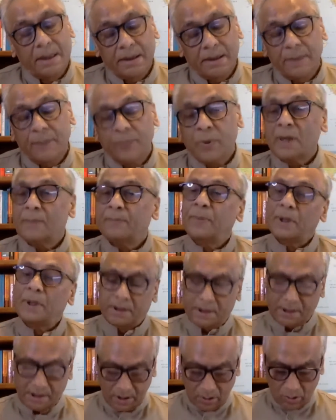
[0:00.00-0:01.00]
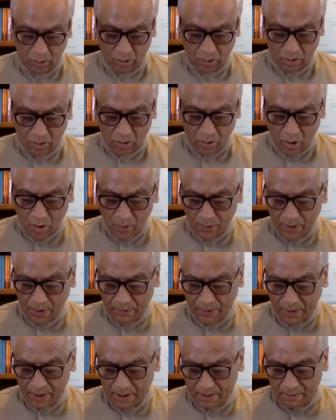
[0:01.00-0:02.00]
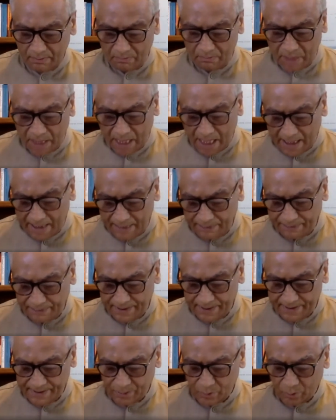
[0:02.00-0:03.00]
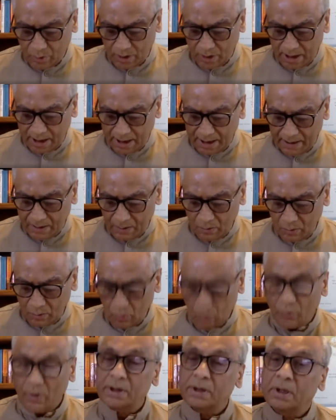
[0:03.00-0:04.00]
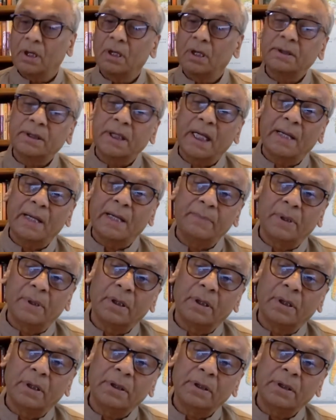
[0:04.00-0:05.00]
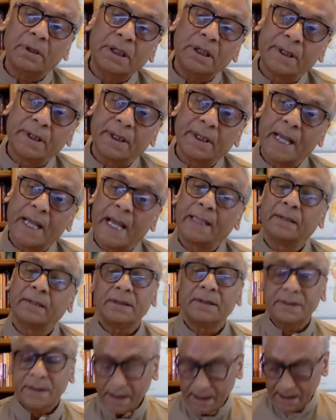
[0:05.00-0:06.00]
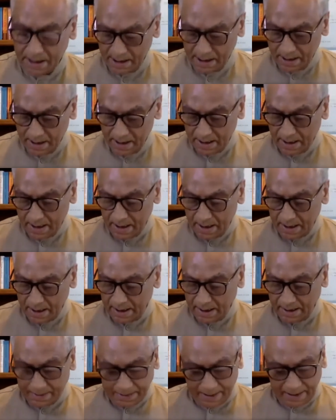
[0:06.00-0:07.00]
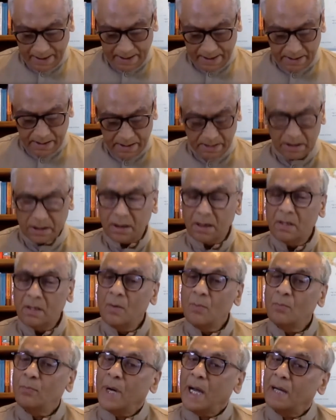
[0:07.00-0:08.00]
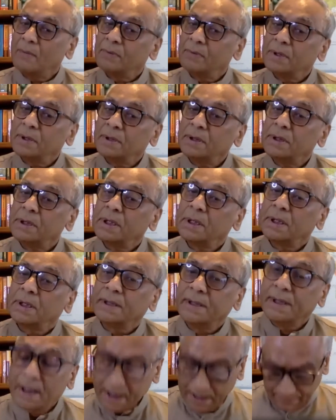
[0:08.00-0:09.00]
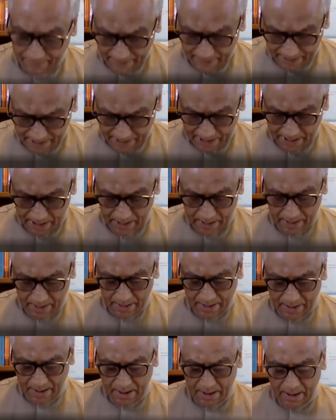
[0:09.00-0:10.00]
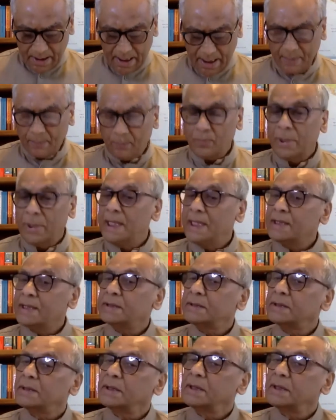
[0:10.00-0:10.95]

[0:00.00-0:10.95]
the purpose of our life is to live with un unlimited energy, intelligence, power, creativity, bliss,